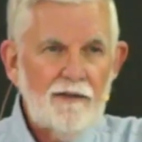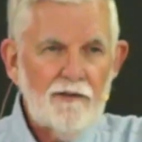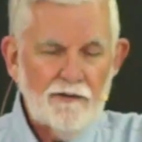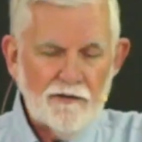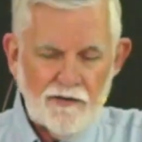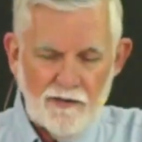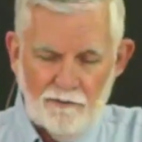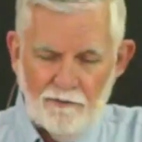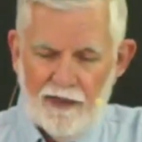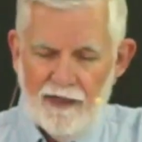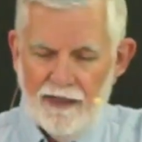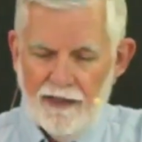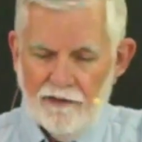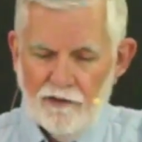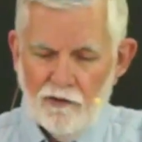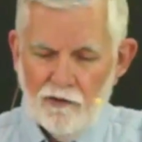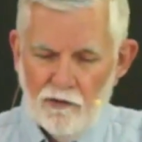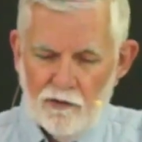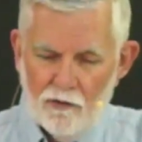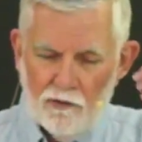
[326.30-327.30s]
Here's a
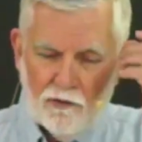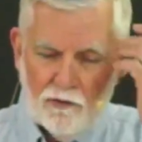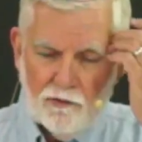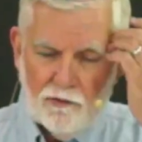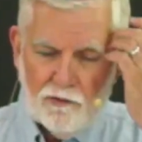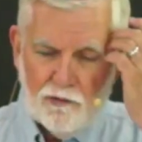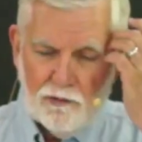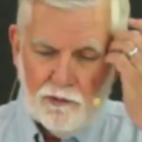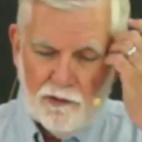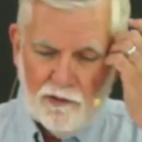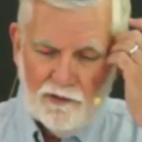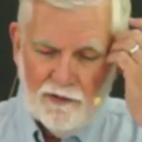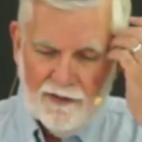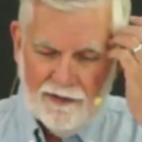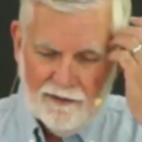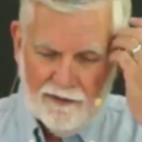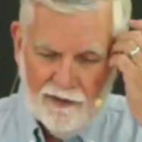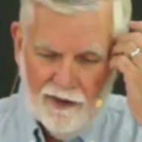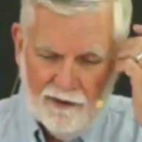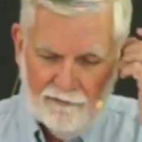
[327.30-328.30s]
man who
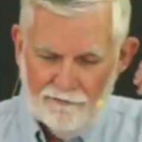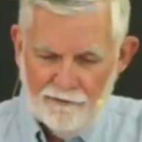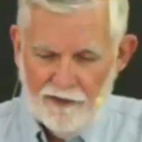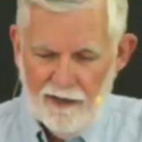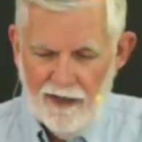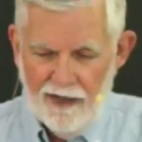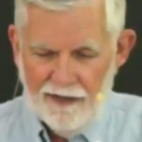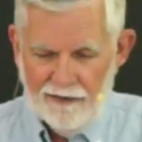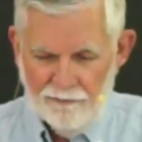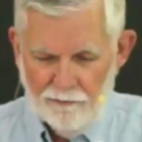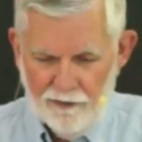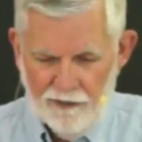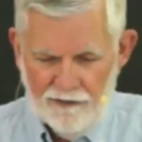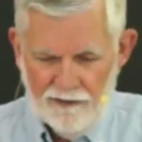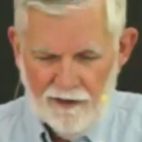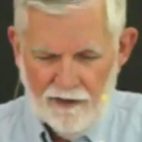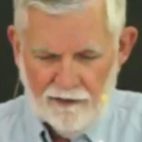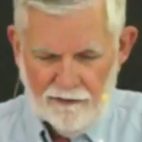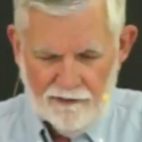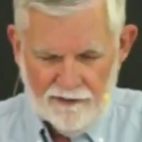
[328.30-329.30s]
truly loved God
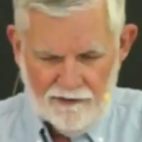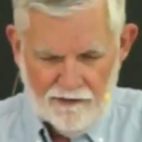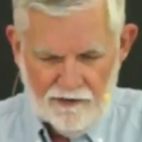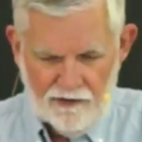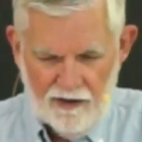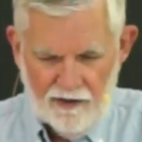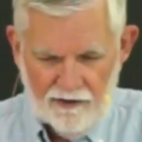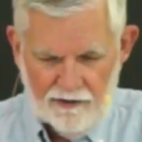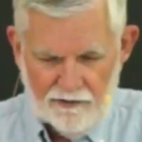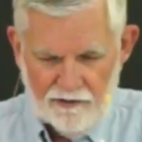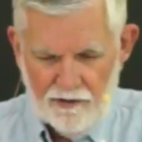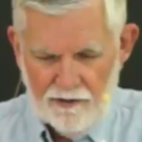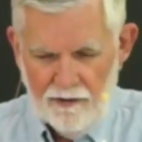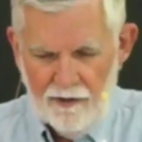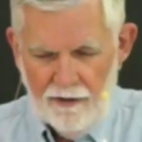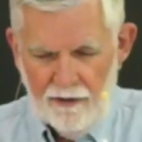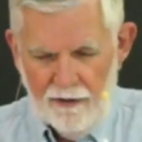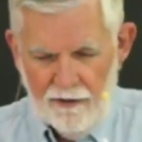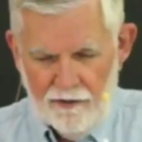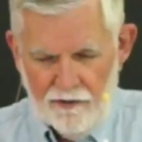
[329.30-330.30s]
with all his
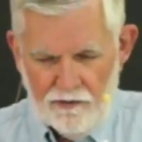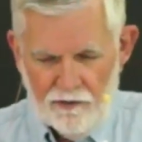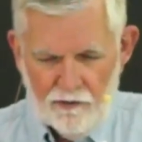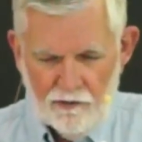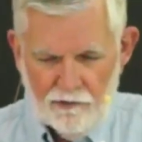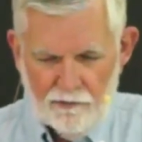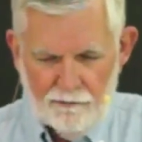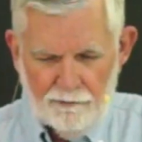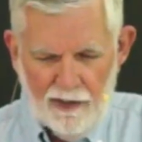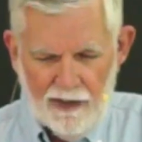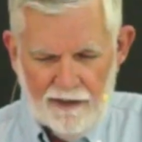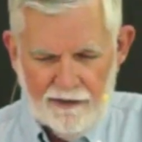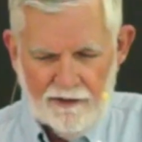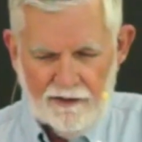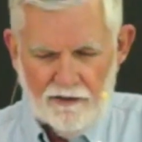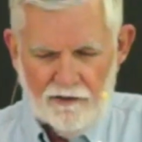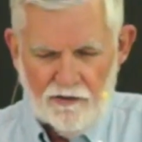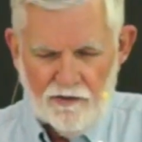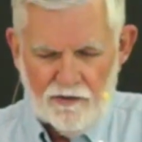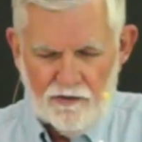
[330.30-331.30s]
heart, soul,
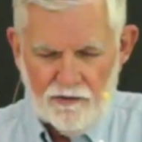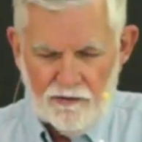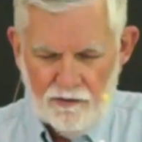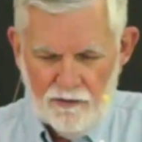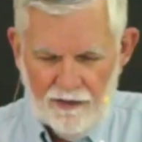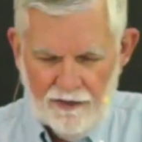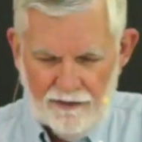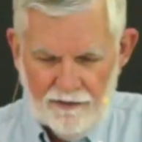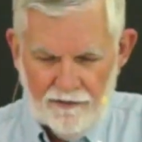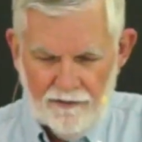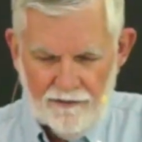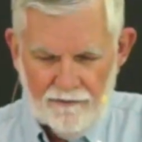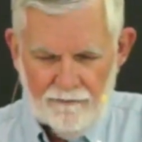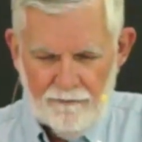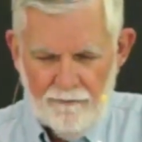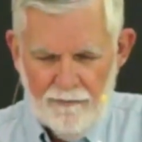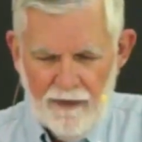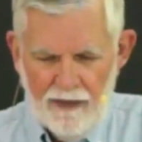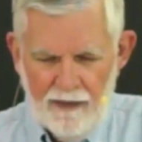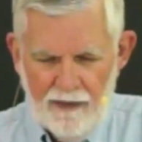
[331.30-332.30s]
mind, and strength.
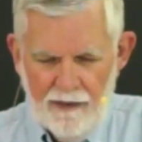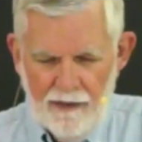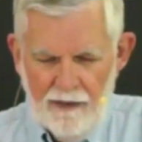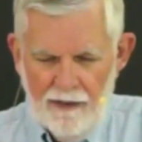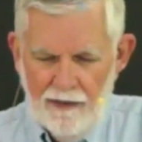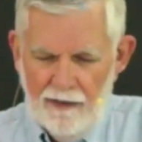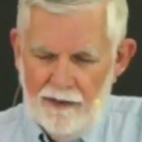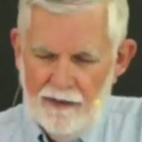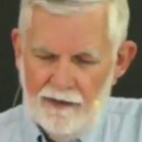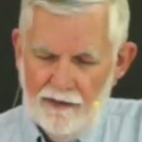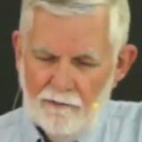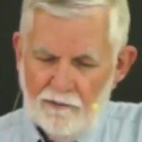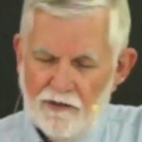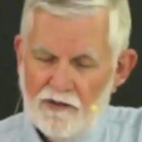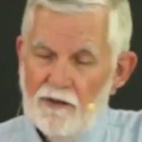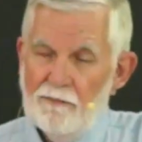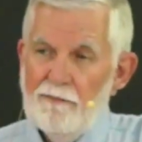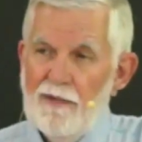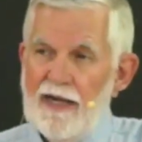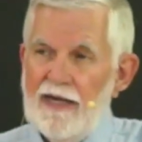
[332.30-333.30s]
He
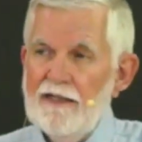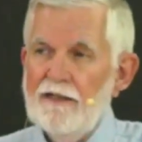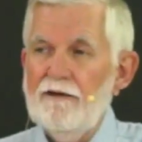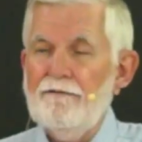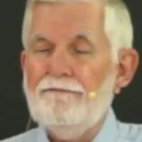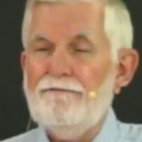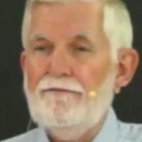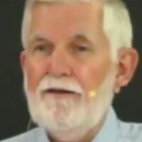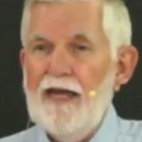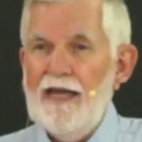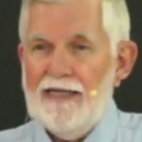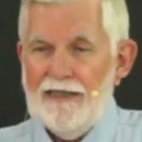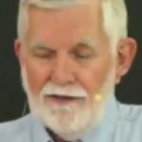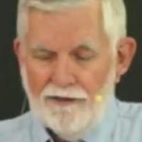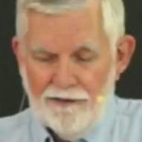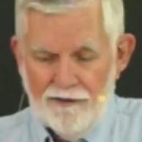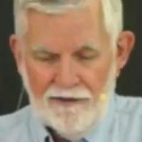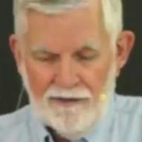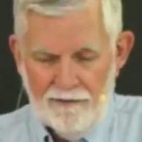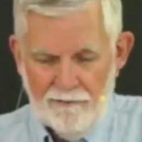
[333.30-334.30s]
was a man of
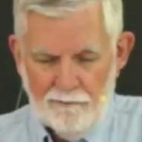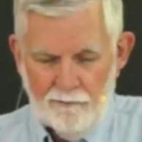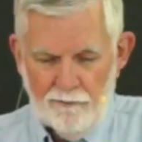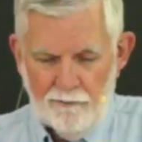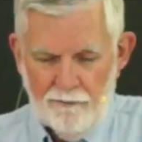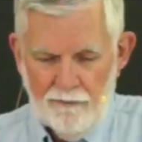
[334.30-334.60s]
faith